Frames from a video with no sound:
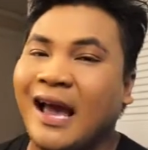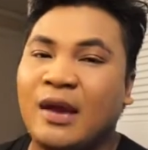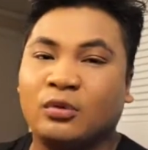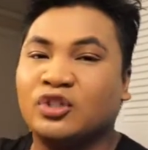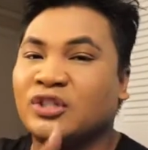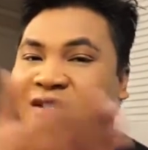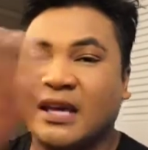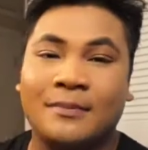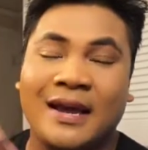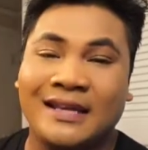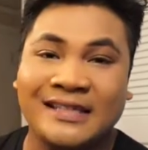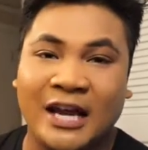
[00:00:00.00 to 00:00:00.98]
I will just set
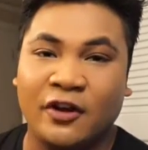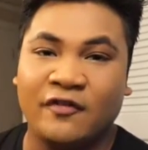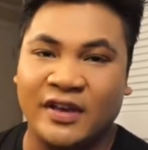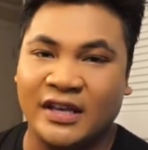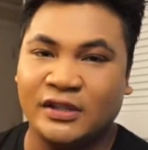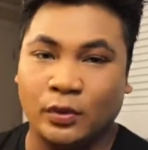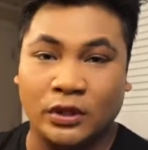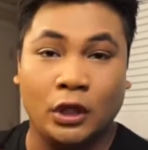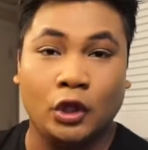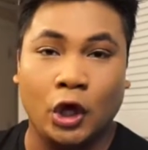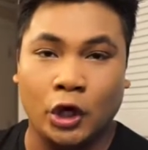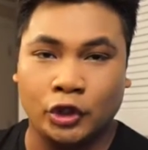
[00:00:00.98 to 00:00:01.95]
my entire face with a
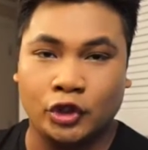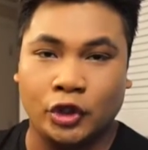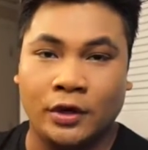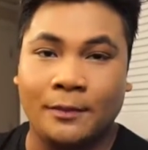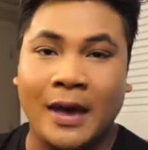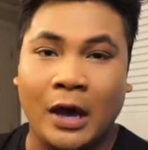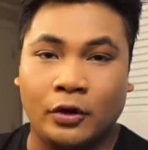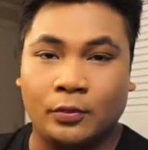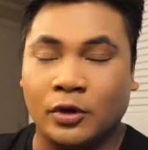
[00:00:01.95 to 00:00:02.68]
larger powder